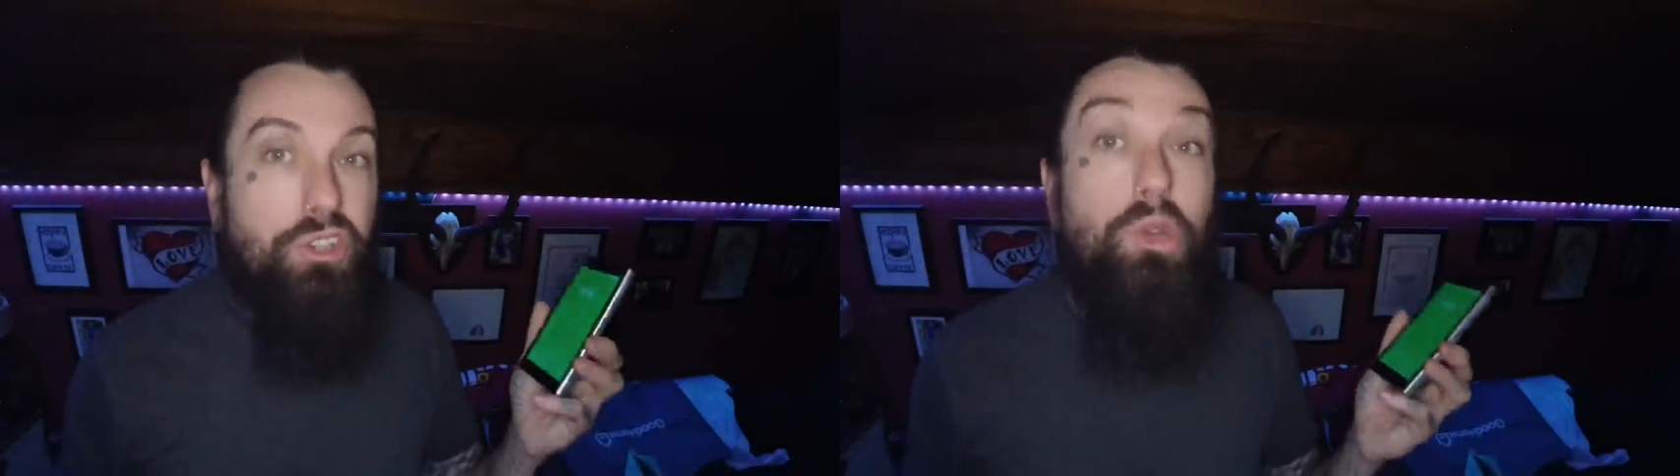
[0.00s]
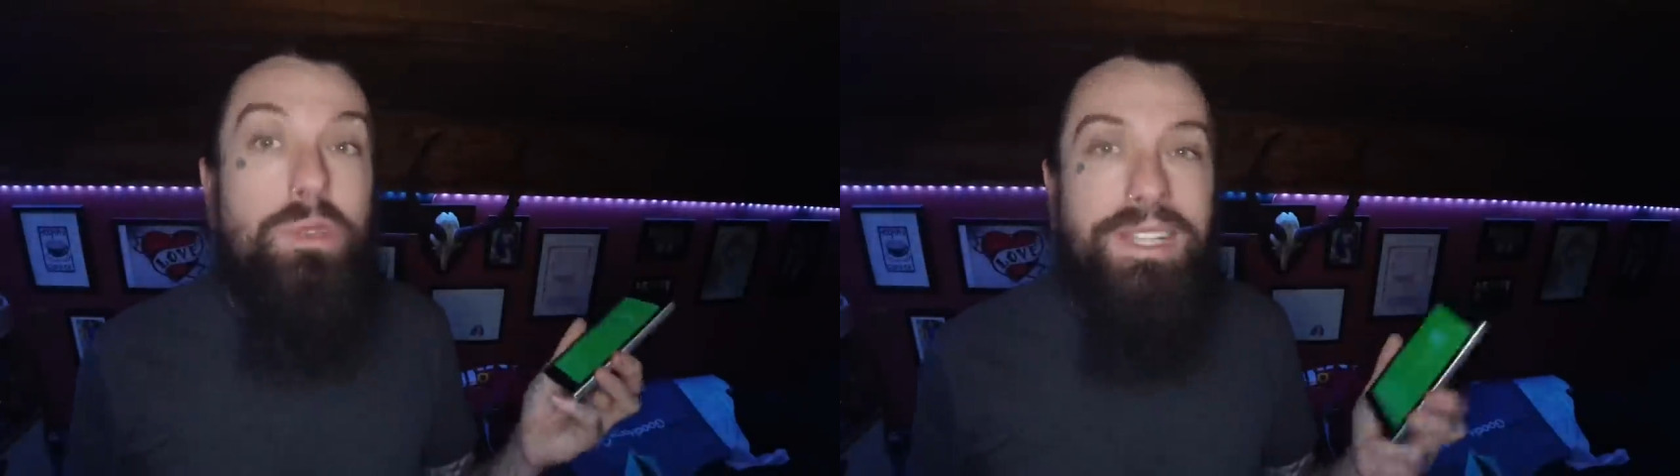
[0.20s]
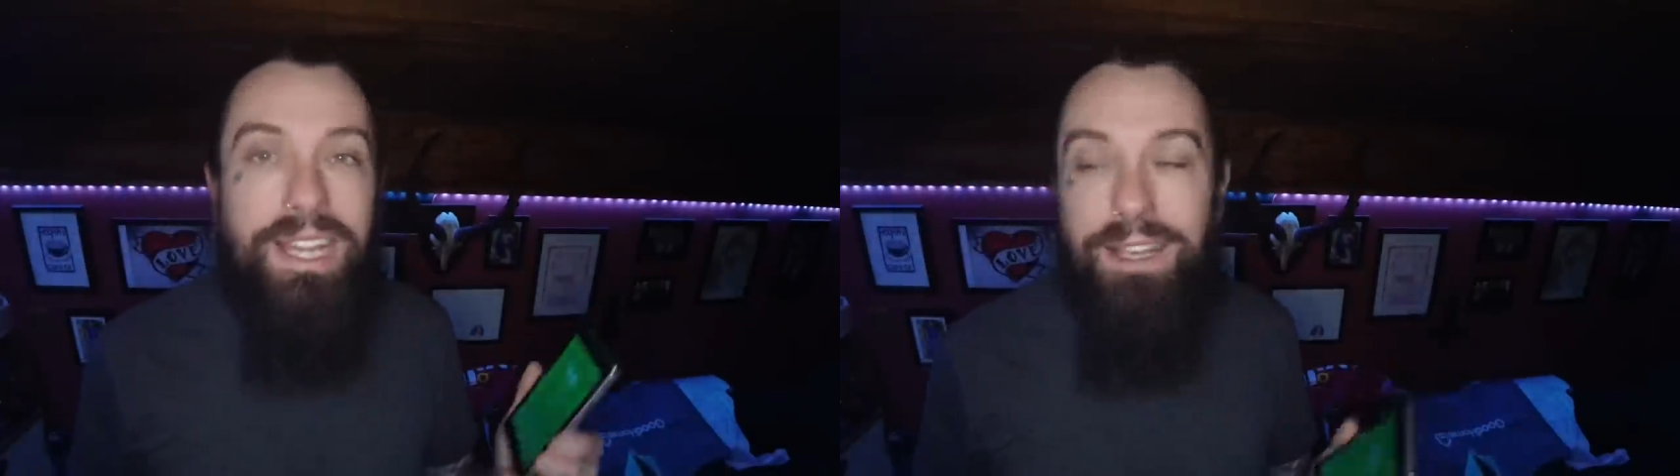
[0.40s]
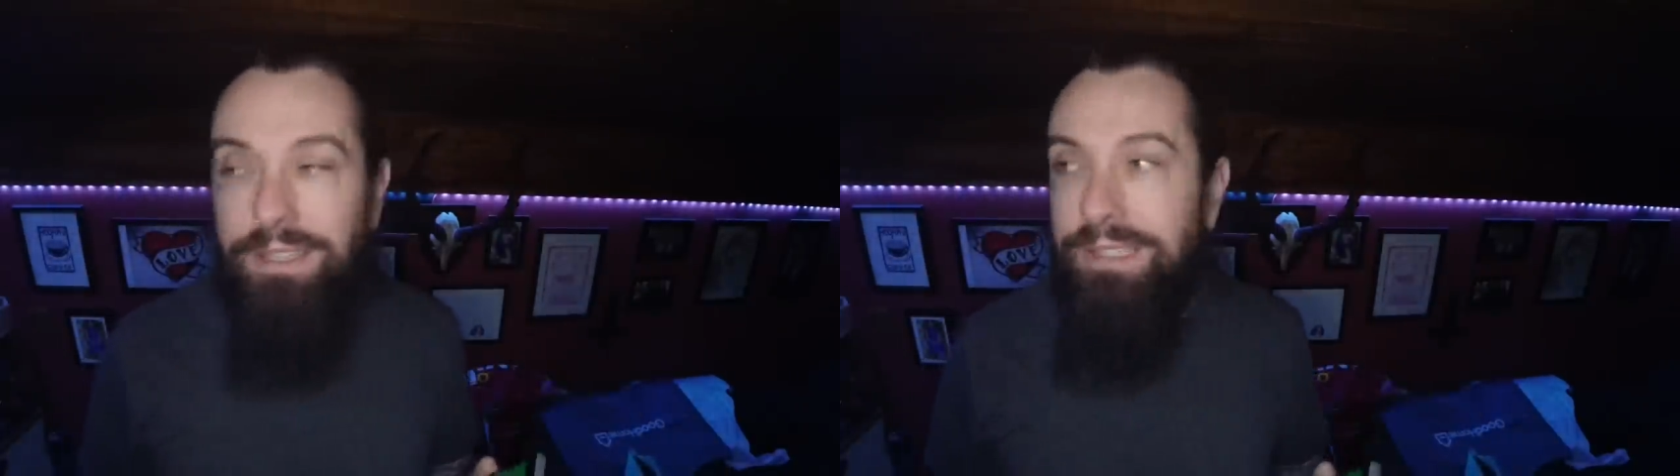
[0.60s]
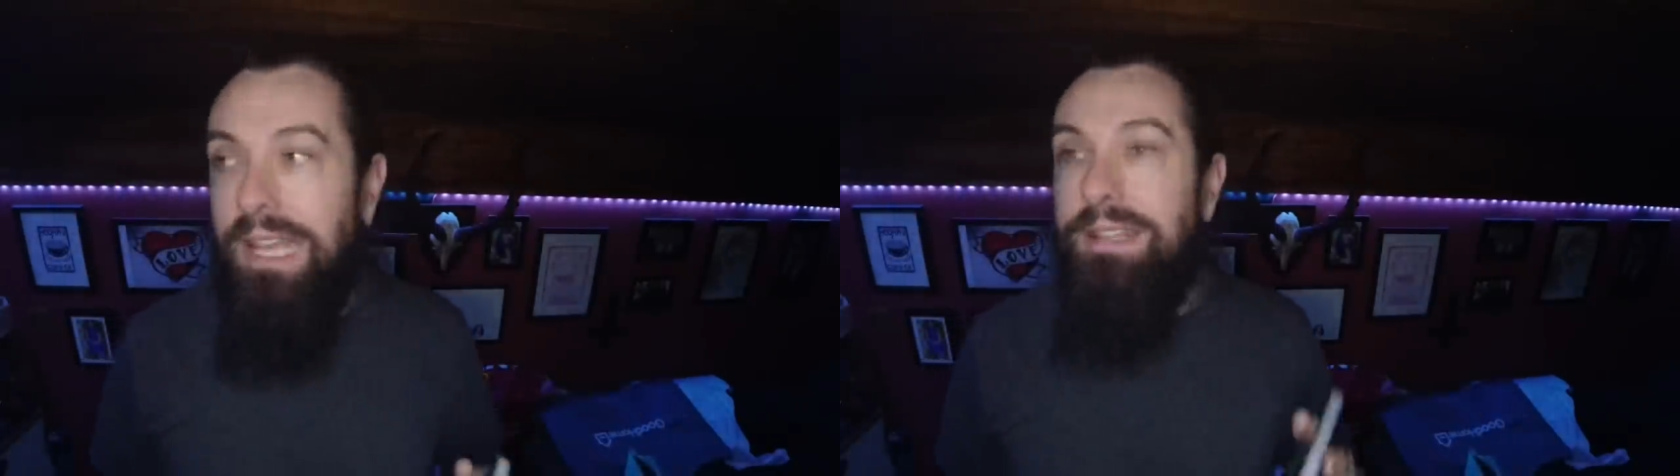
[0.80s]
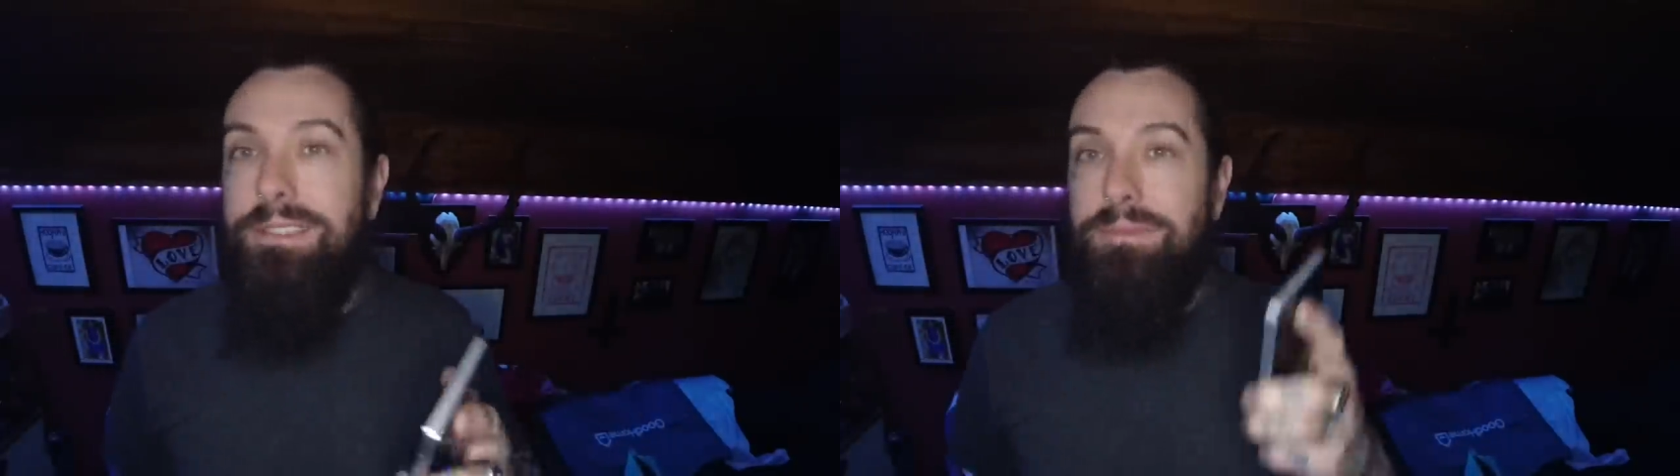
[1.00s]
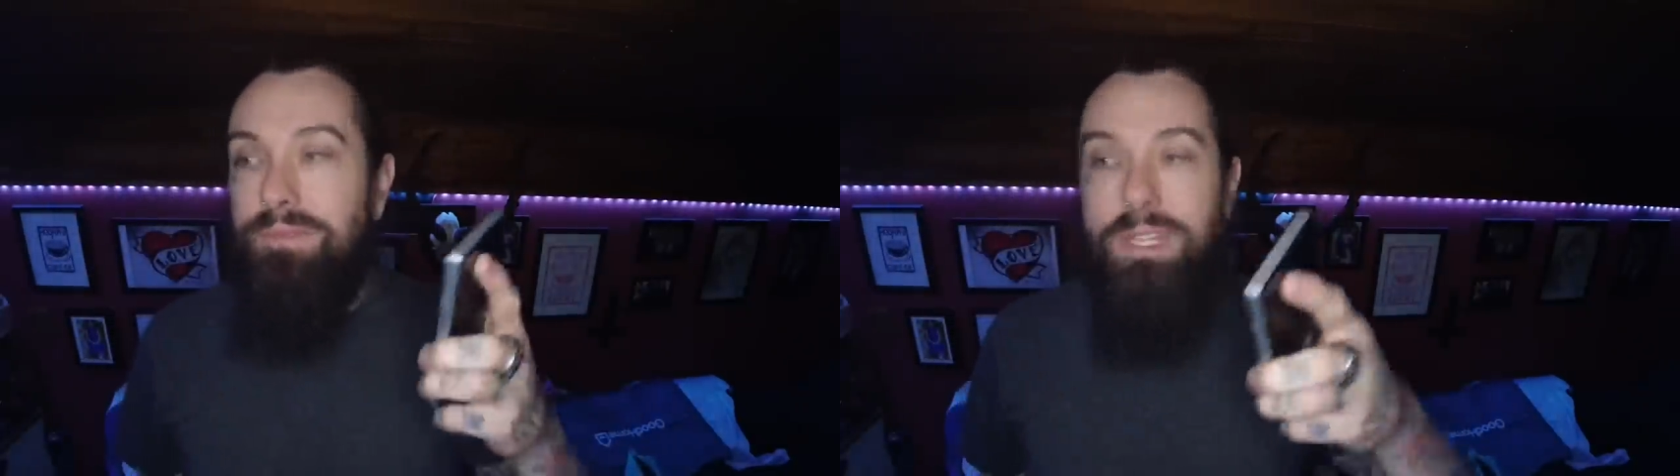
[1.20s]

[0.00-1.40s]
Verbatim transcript: using it and getting to